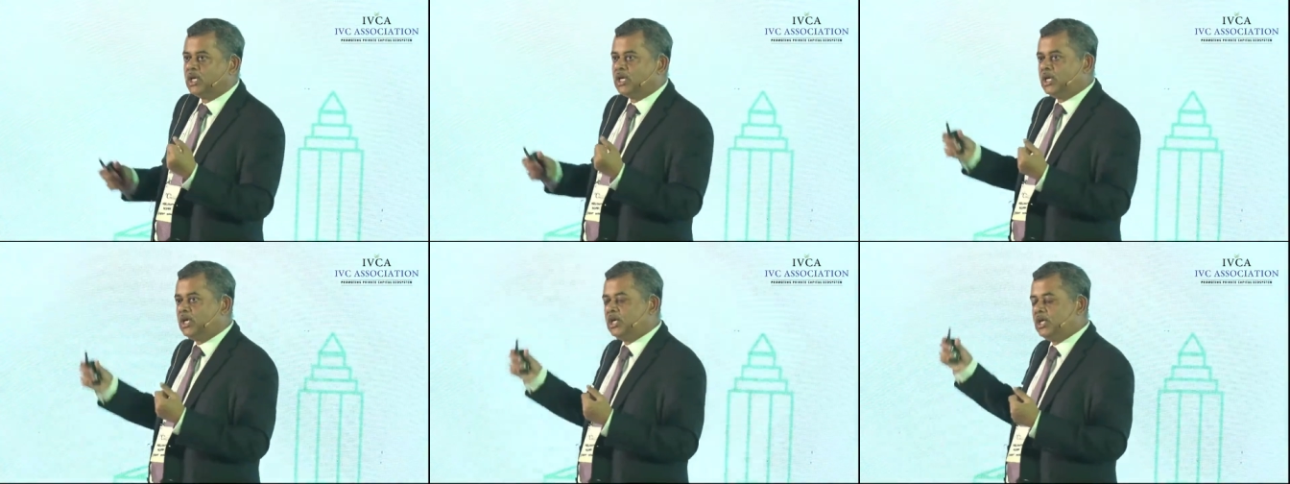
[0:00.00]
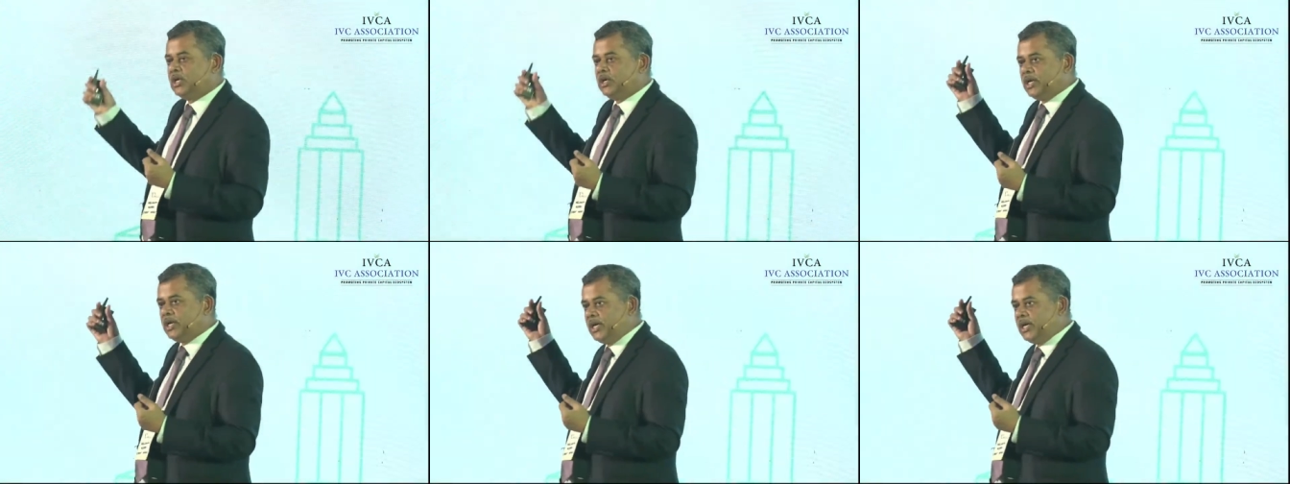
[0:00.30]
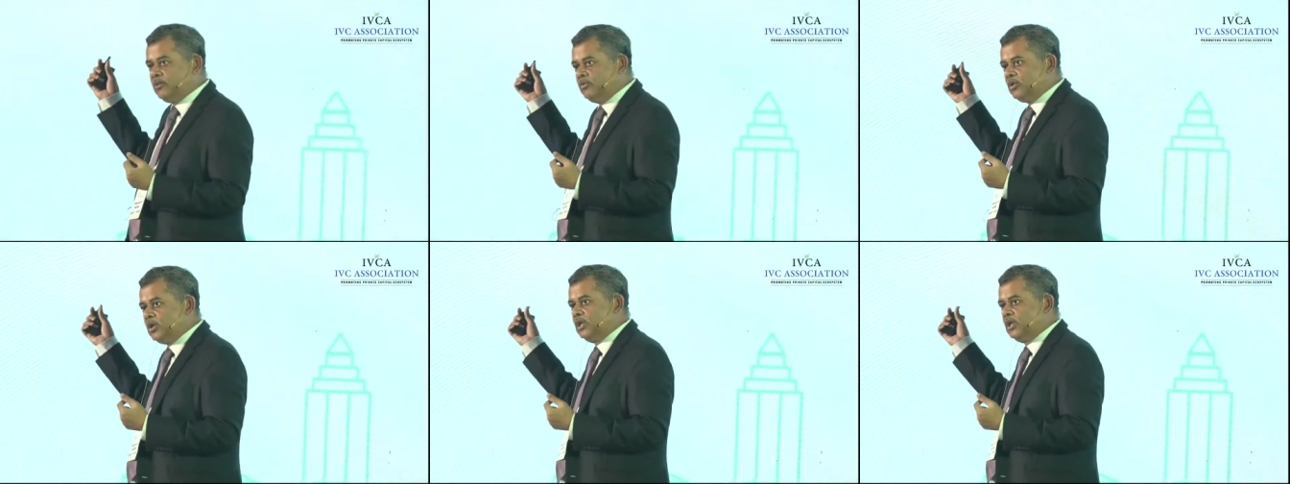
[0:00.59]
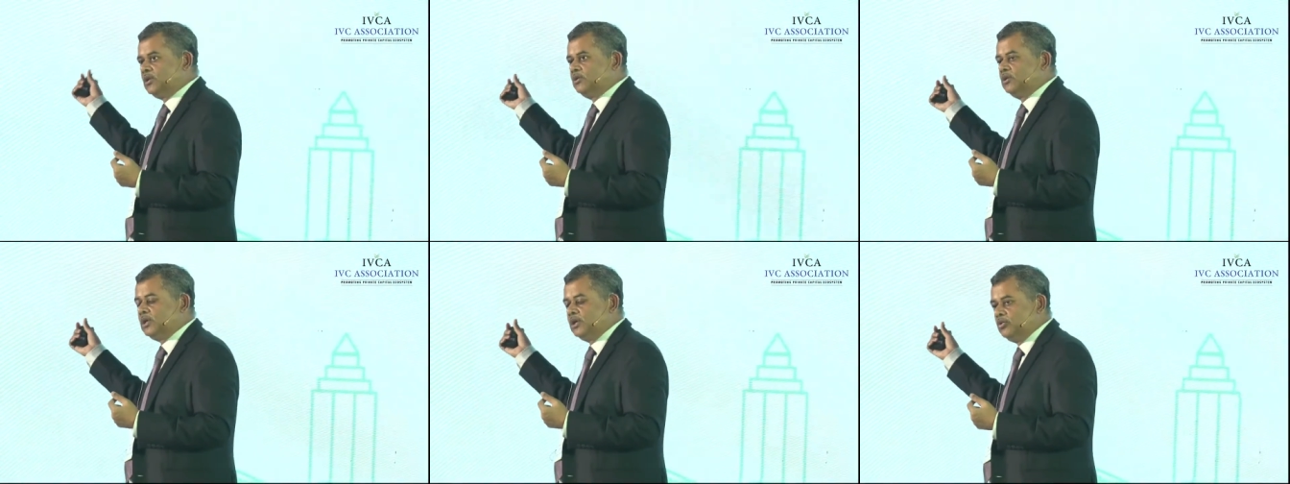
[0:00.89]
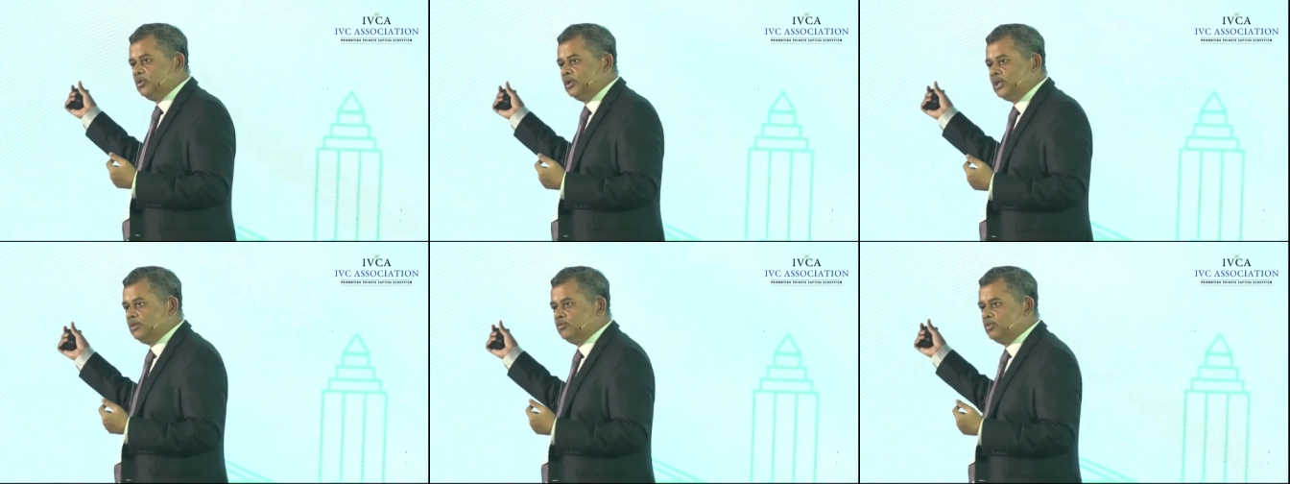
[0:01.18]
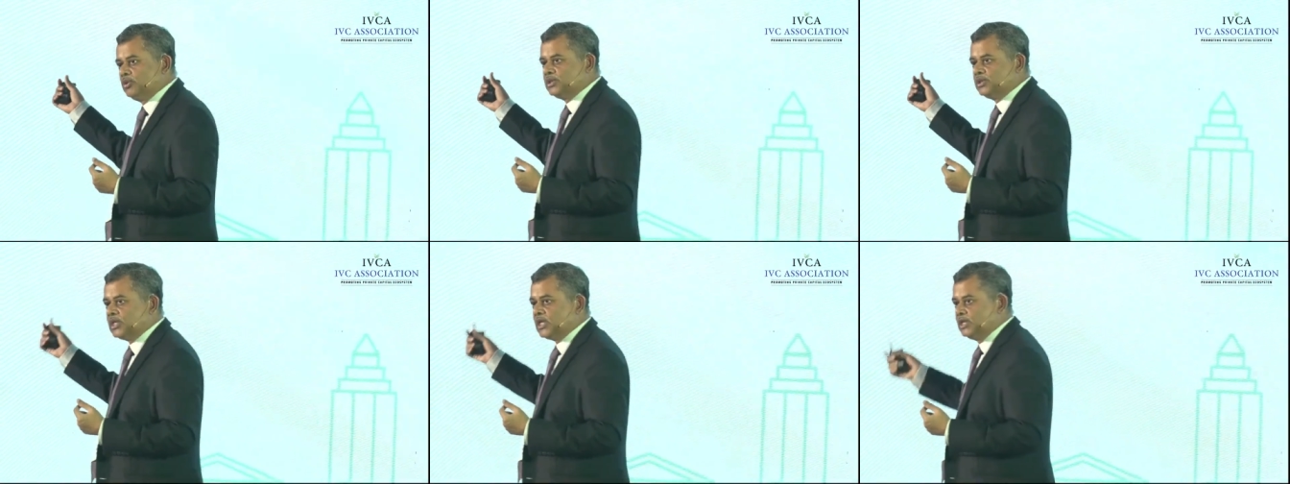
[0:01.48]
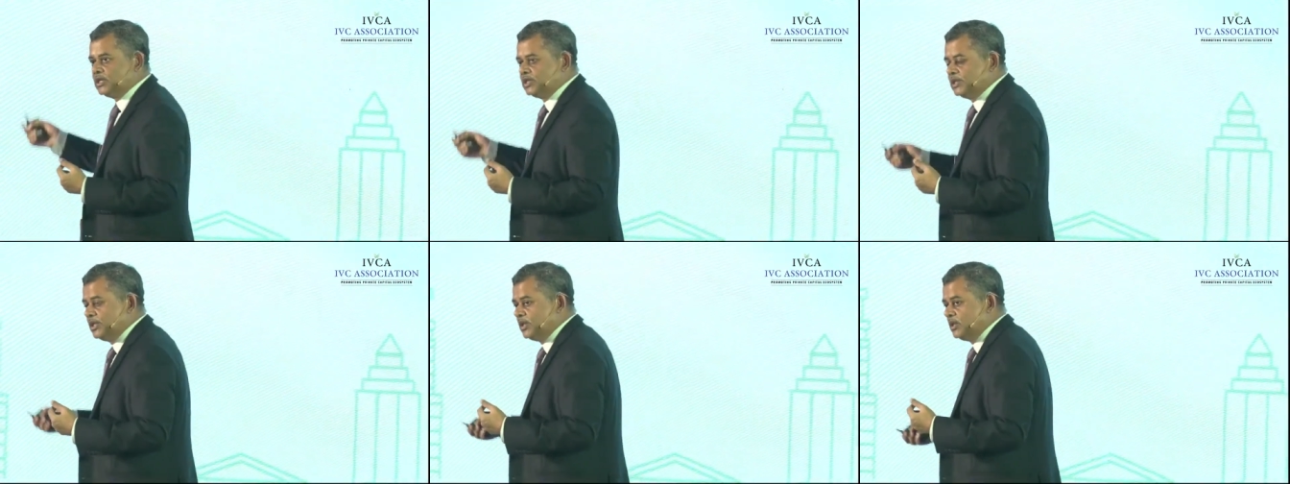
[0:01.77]
dense forms of energy, which you see
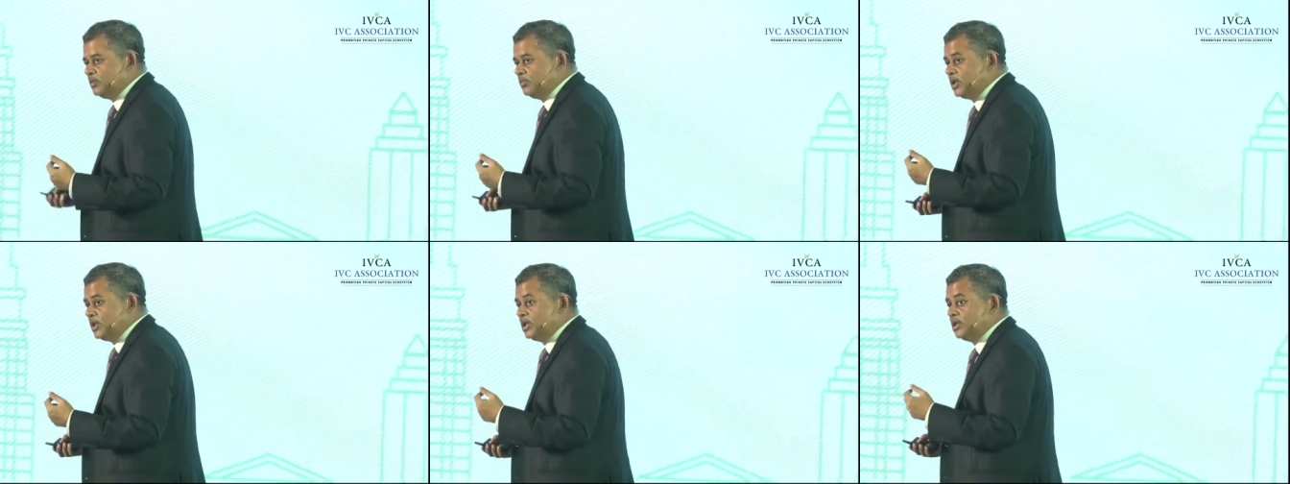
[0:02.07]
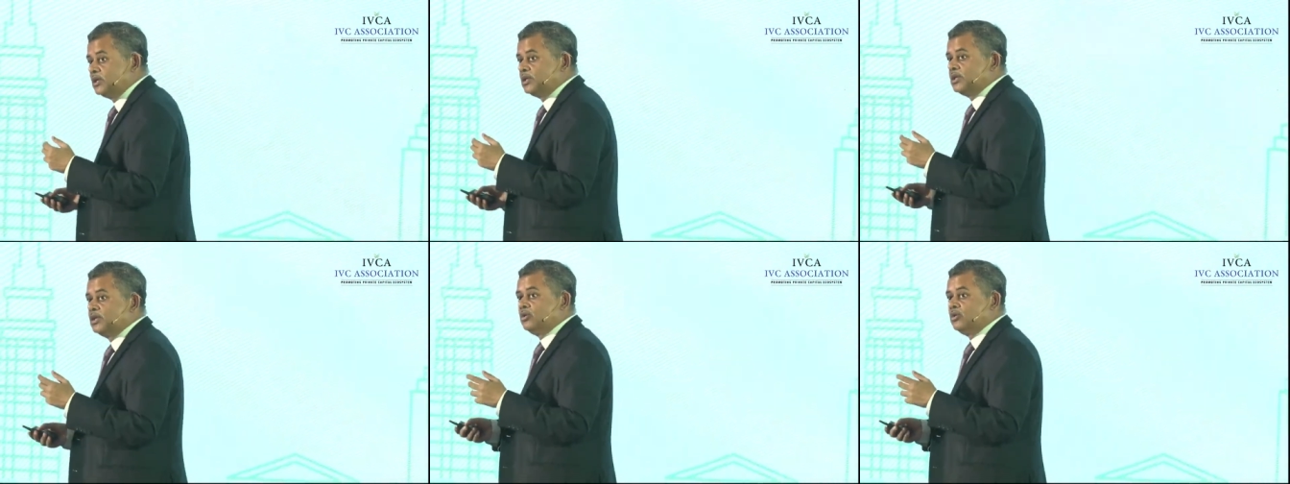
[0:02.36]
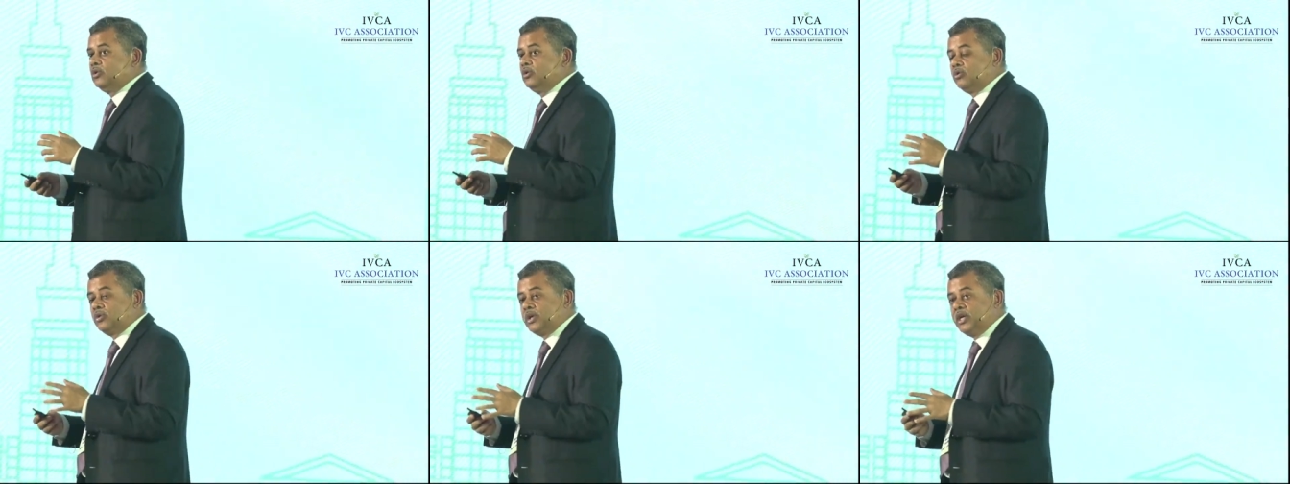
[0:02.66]
on the right-hand side chart.